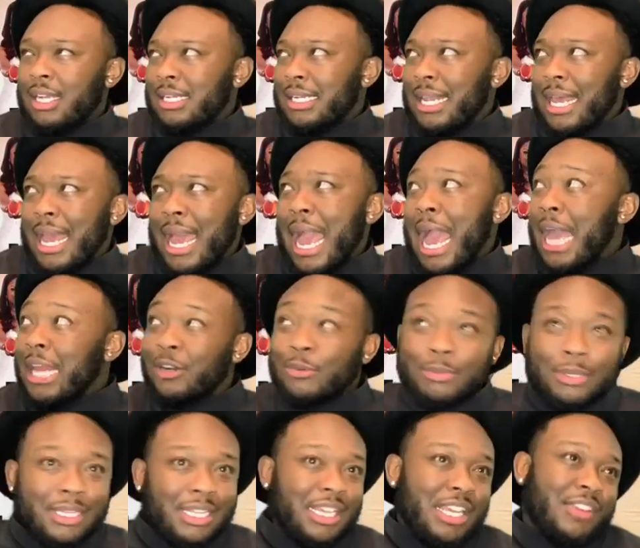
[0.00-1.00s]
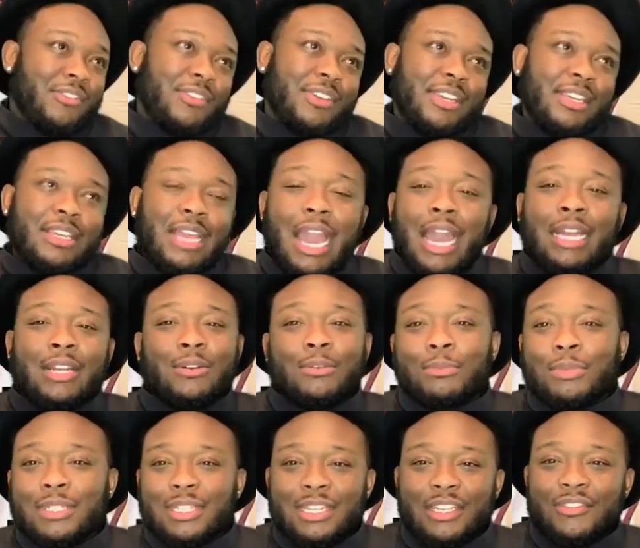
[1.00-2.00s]
of like, I don't believe it. I don't
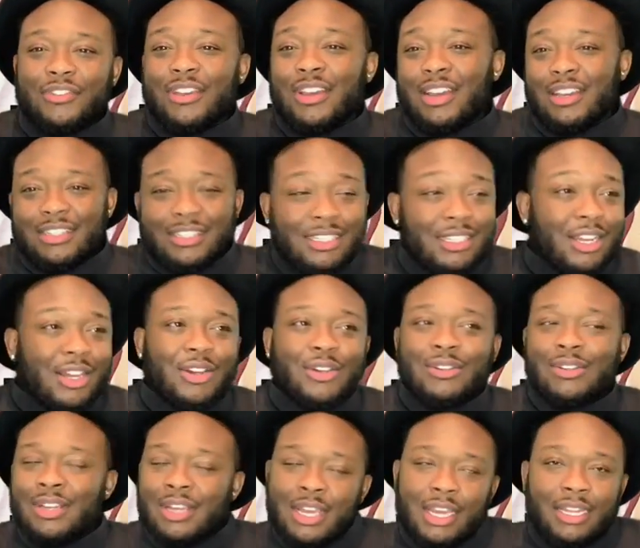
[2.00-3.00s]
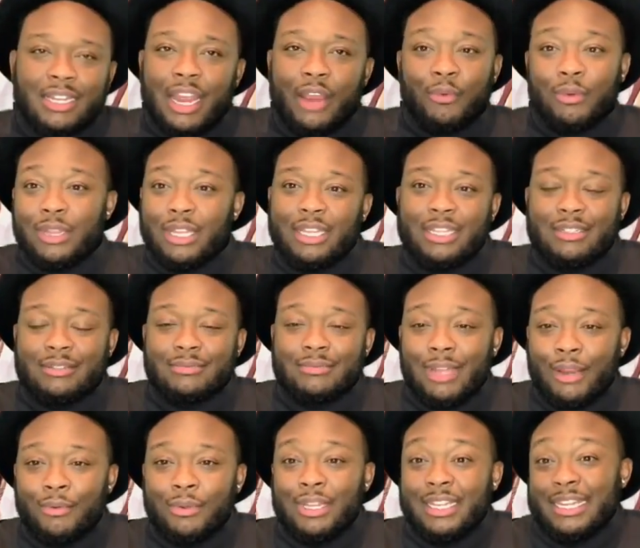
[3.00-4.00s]
believe it. You know, they're
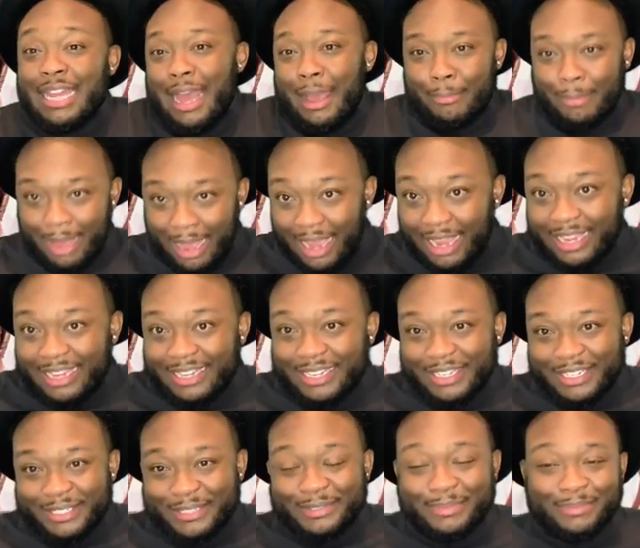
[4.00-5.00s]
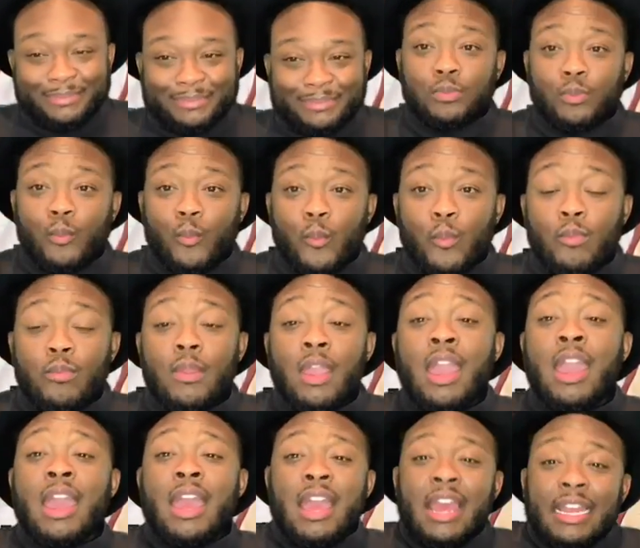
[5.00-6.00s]
really not buying it.
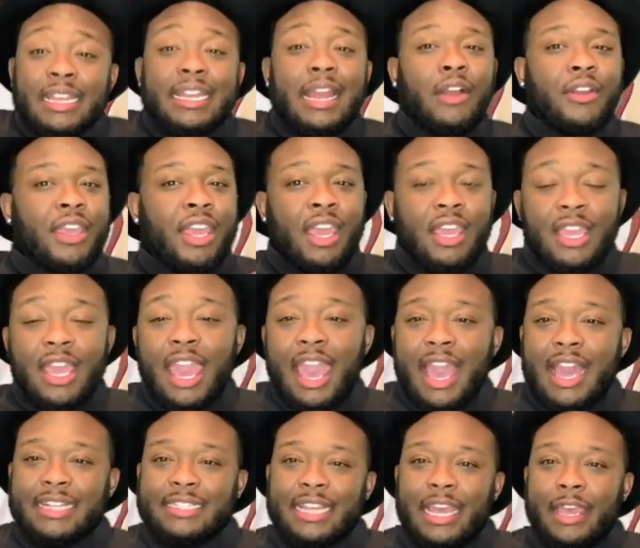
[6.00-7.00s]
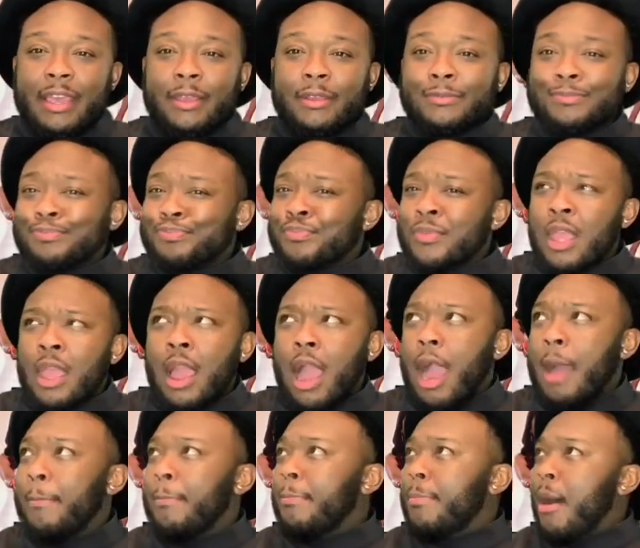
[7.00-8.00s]
Now, Kenya has a
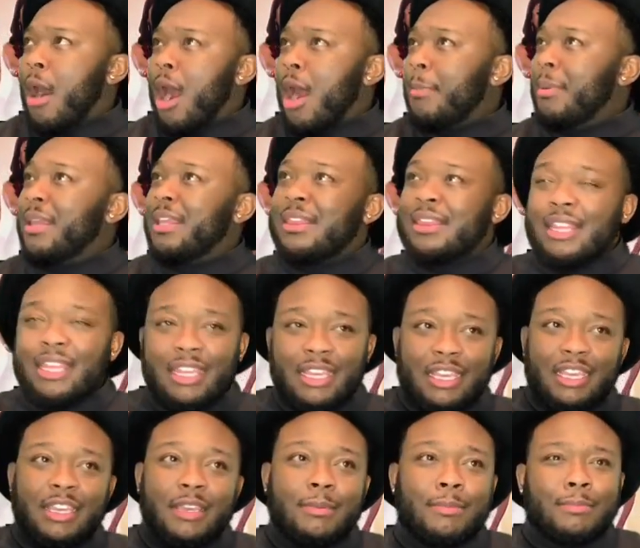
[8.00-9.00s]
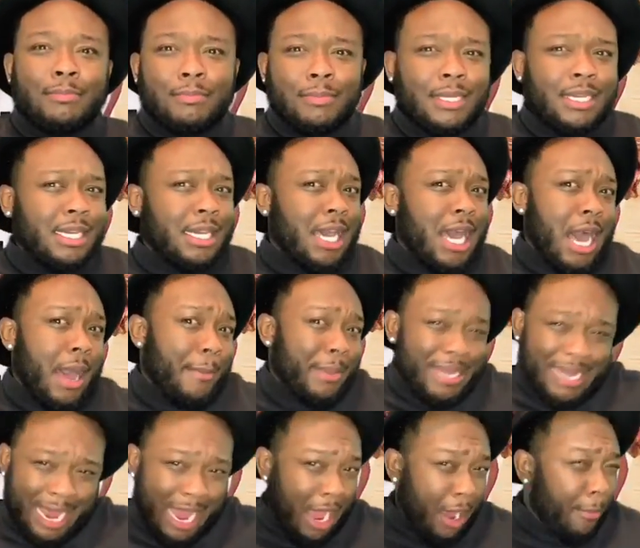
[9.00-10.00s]
Barbie-themed coming
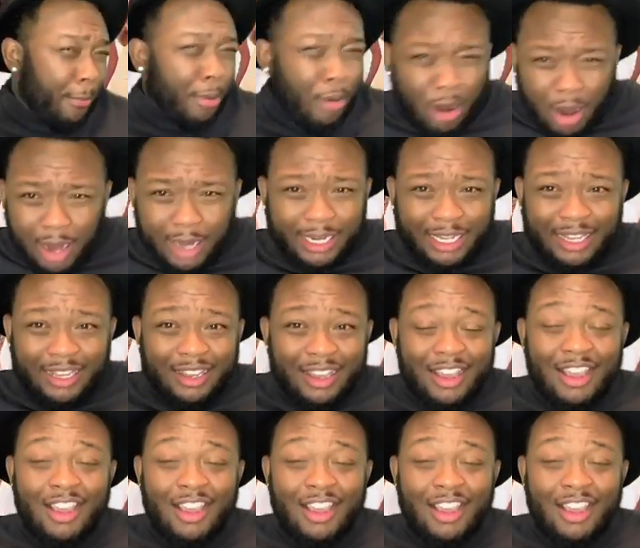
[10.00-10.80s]
out party